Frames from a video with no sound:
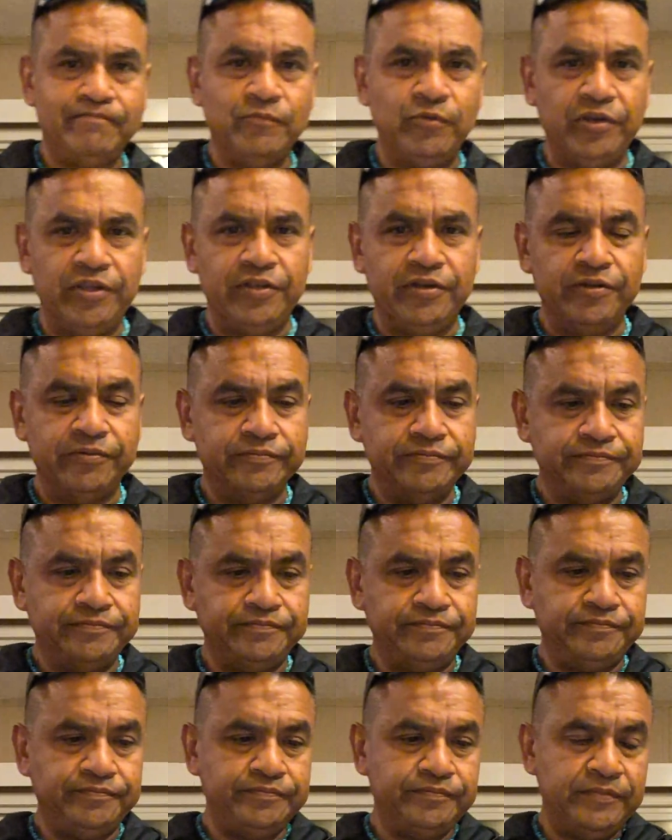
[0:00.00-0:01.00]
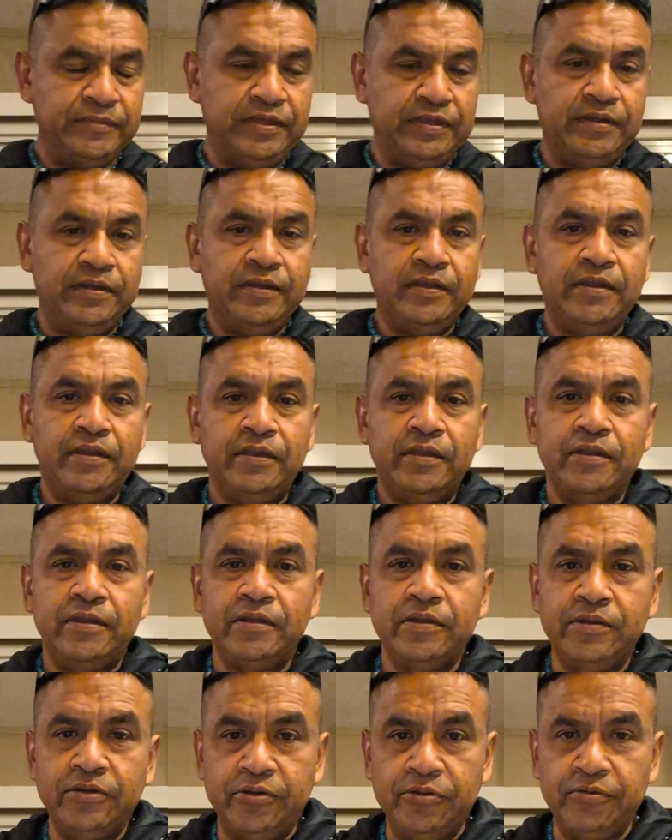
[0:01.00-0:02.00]
what do?
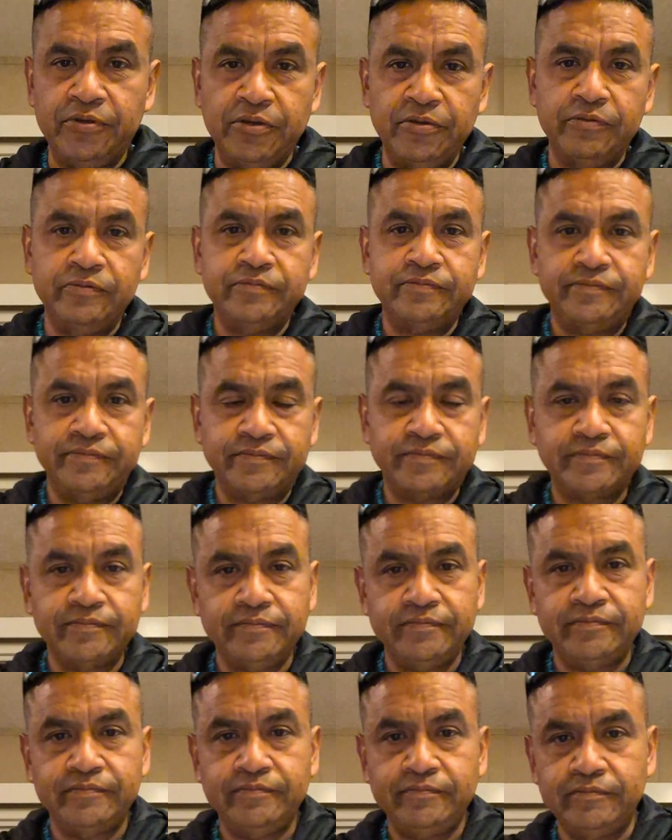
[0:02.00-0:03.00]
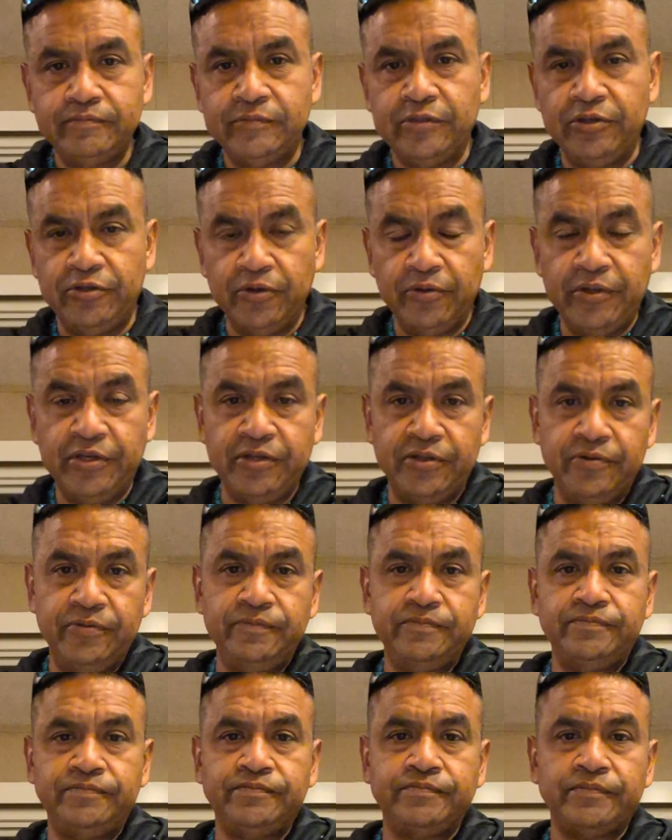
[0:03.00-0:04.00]
You do you. You're doing
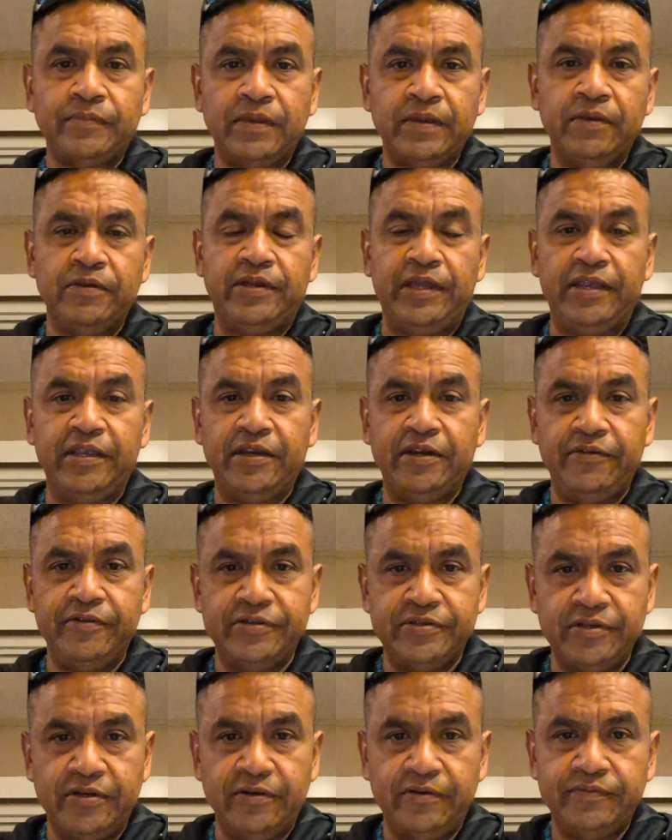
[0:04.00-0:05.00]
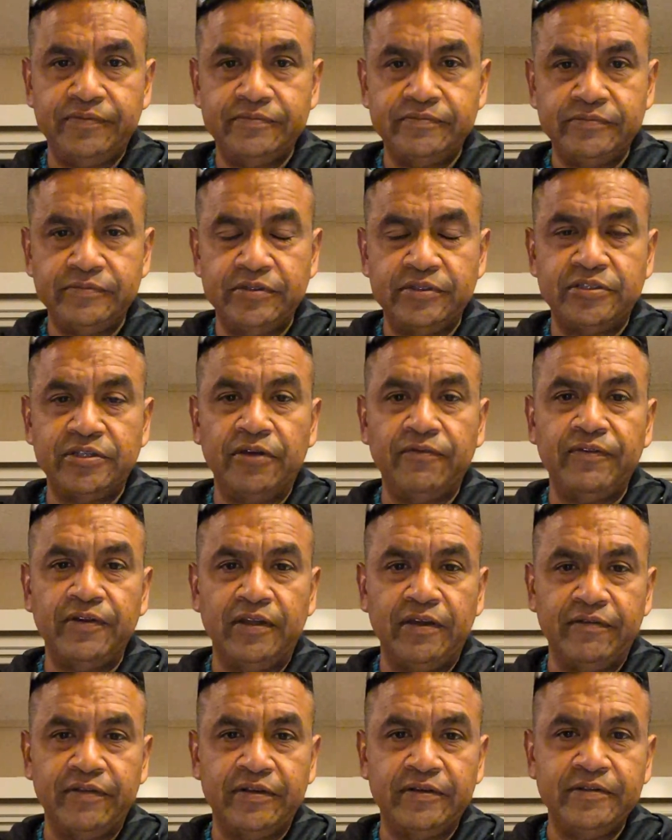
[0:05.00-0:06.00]
you. You're taking care of yourself. You're
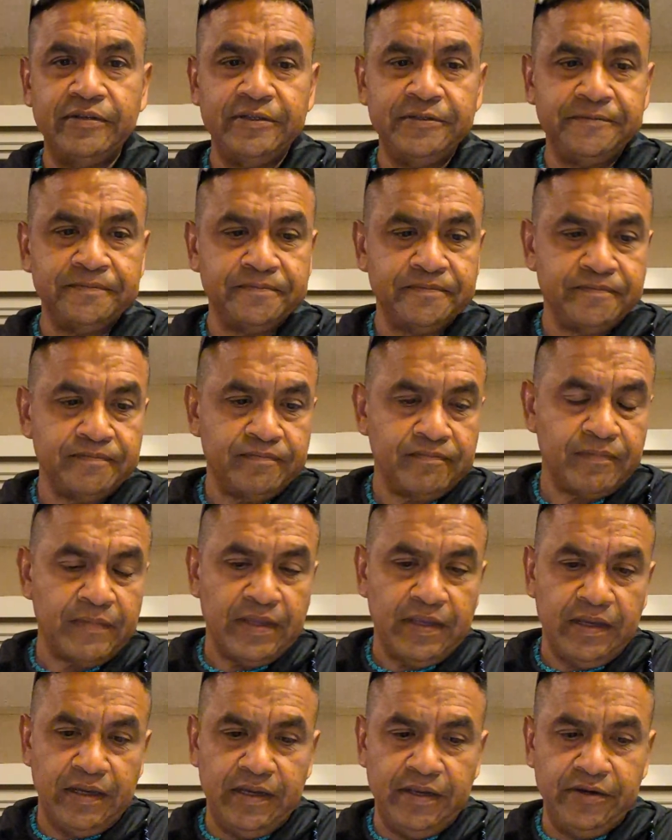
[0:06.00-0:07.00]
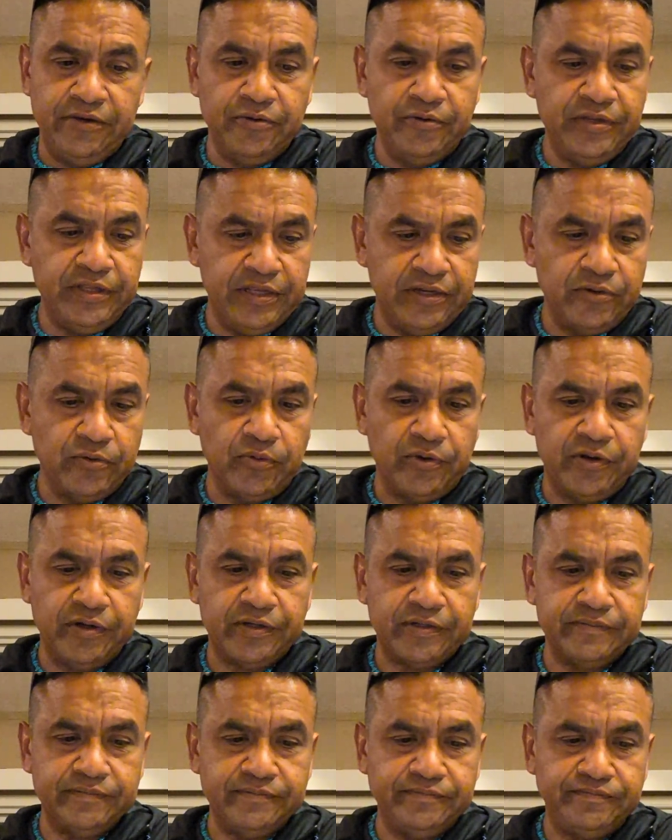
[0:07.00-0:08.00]
self-loving. You're doing the inner
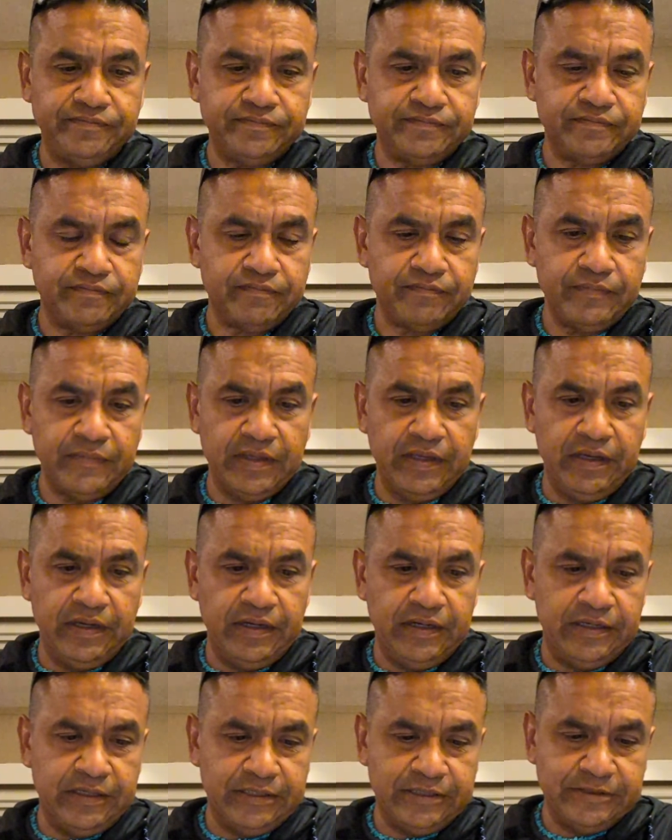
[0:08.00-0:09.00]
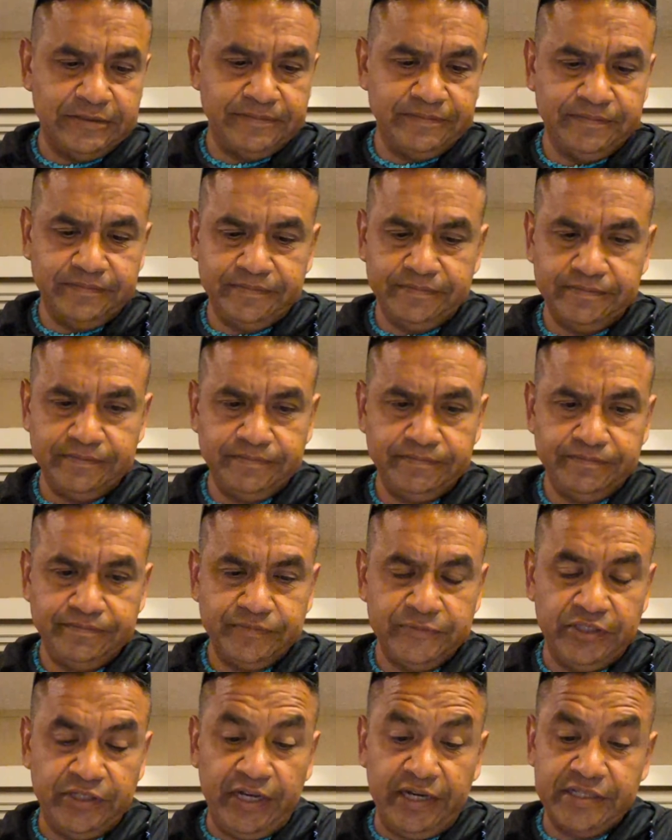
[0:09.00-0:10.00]
work.
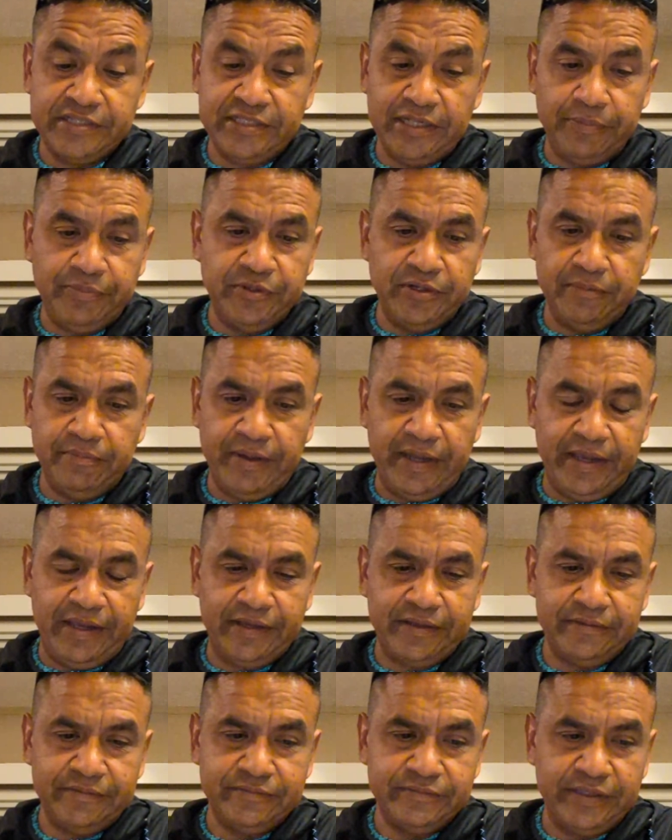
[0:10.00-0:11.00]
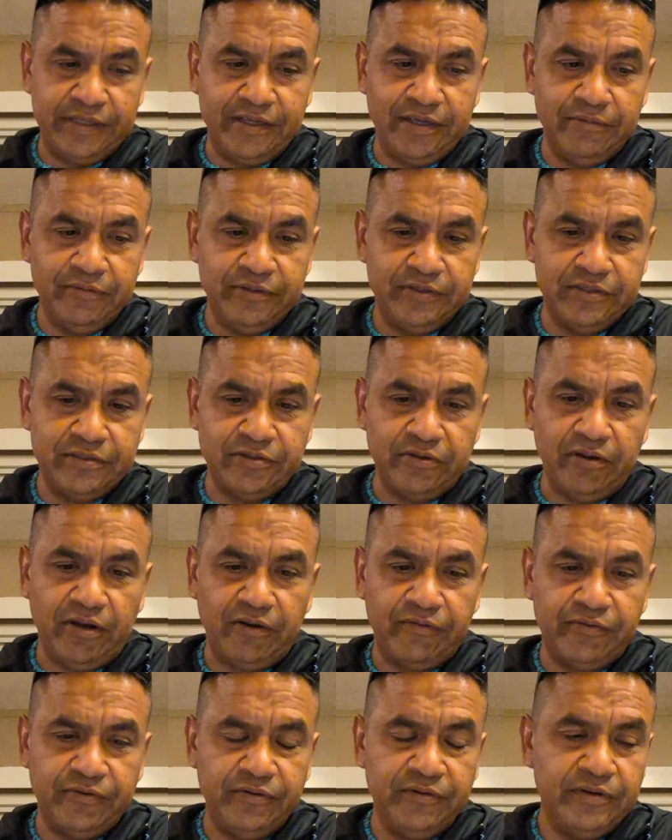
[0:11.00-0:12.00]
You're not accepting them back. They come with this little
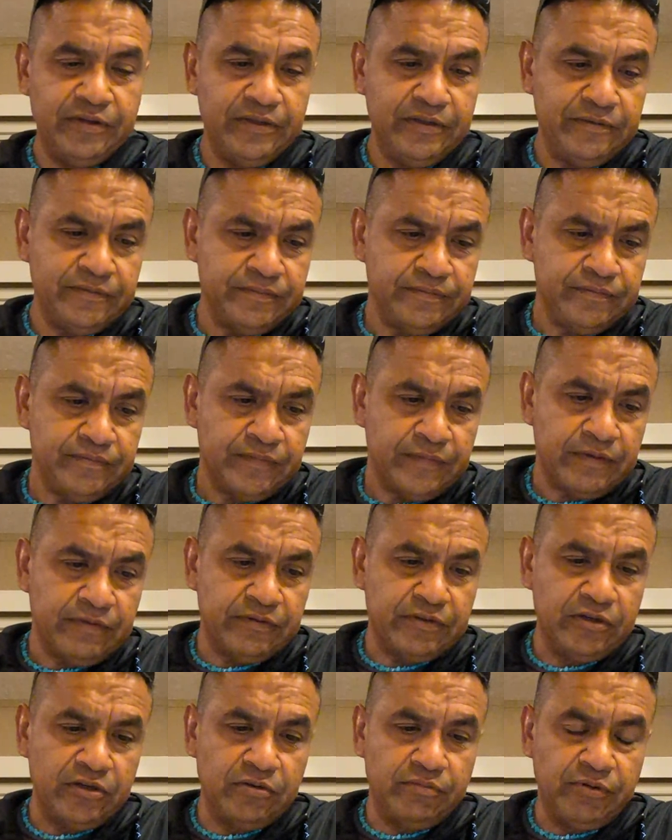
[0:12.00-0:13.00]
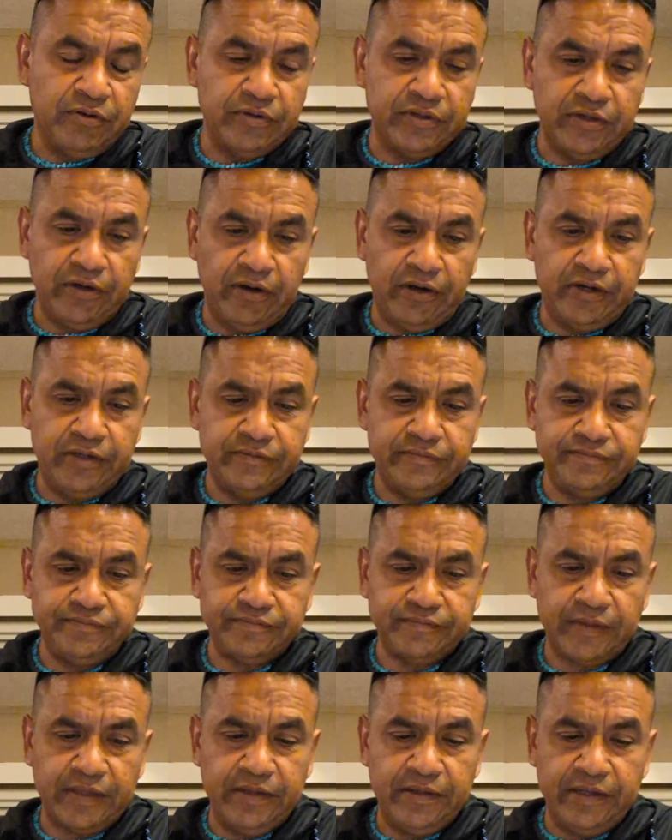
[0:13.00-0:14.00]
offer, with a little broken heart,
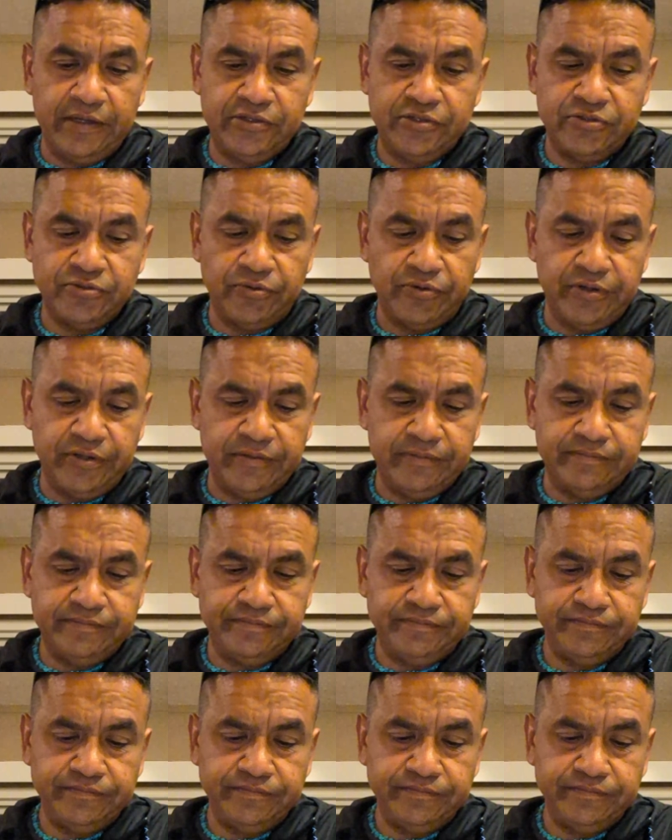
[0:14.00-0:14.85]
and you got your sword up.